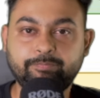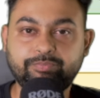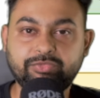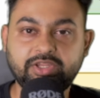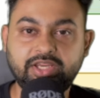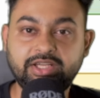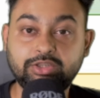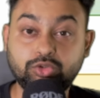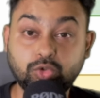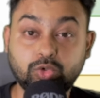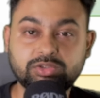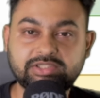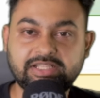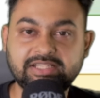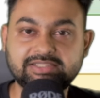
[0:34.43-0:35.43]
In
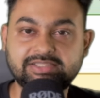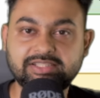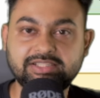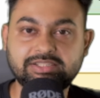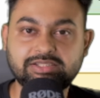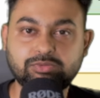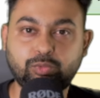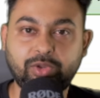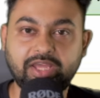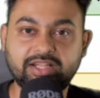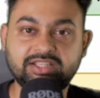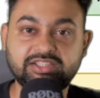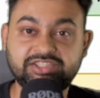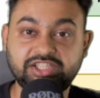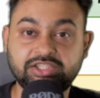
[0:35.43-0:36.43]
those cases where
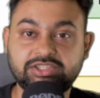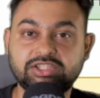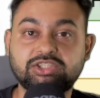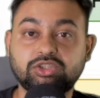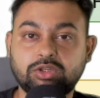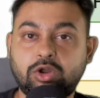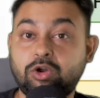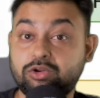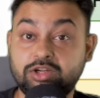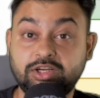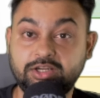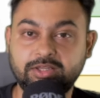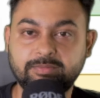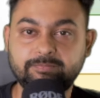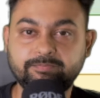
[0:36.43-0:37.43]
the changes
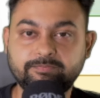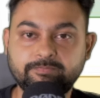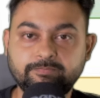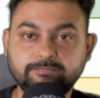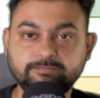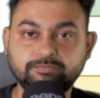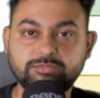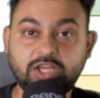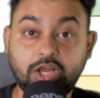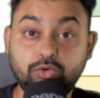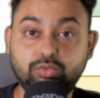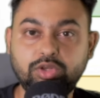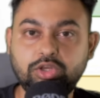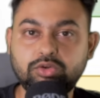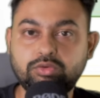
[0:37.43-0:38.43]
occurred, how
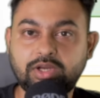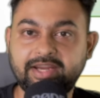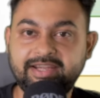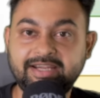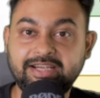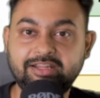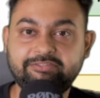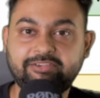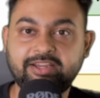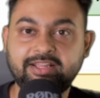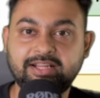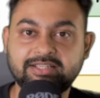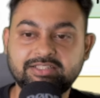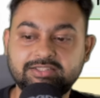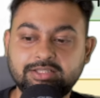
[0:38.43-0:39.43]
will you identify
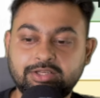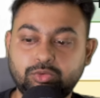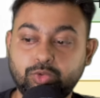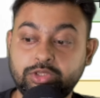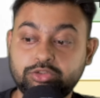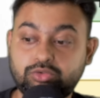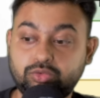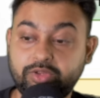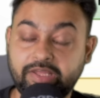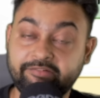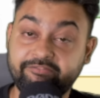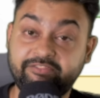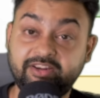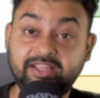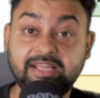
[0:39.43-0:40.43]
rather than going through
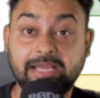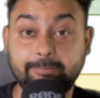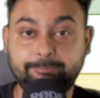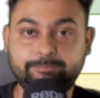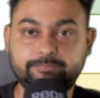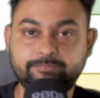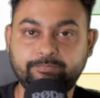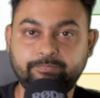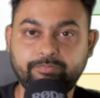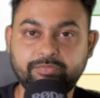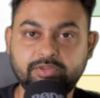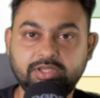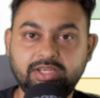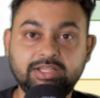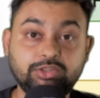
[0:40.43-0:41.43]
every app?
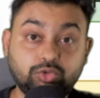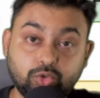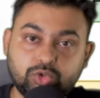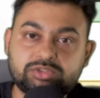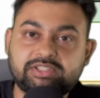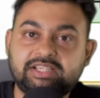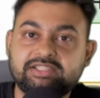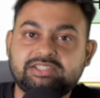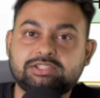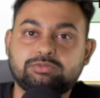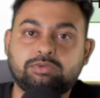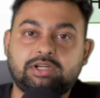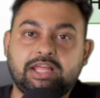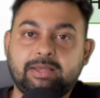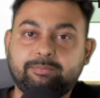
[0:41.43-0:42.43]
In those cases
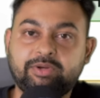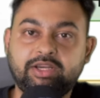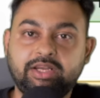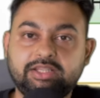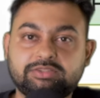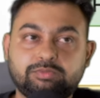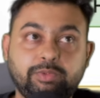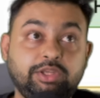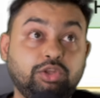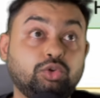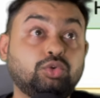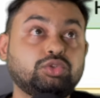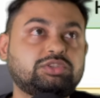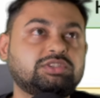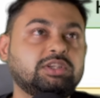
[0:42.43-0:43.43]
what happened is we
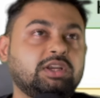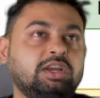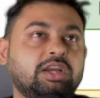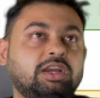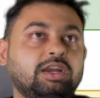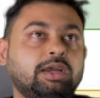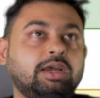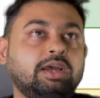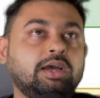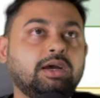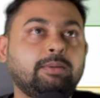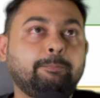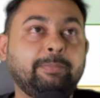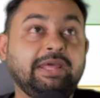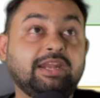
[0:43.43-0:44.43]
use
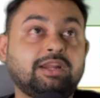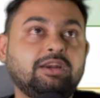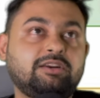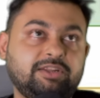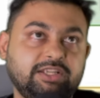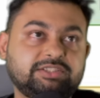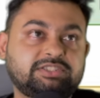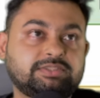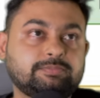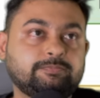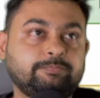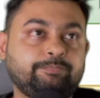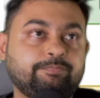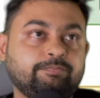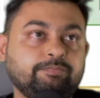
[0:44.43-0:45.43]
Merkle trees.
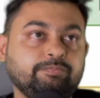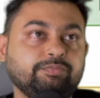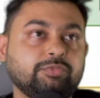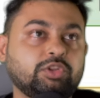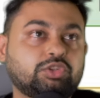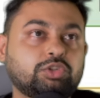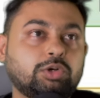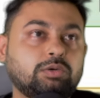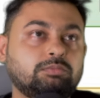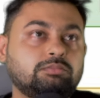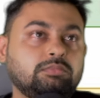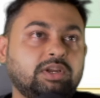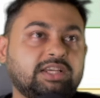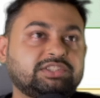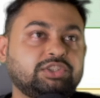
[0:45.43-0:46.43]
So
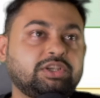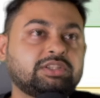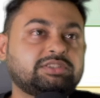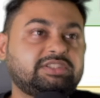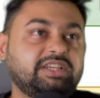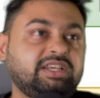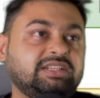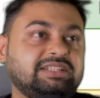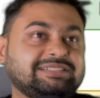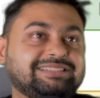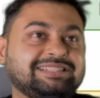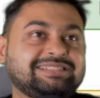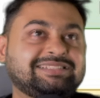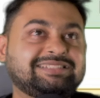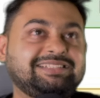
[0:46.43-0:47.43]
as you can see, this
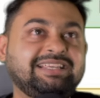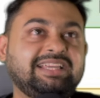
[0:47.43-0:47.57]
is the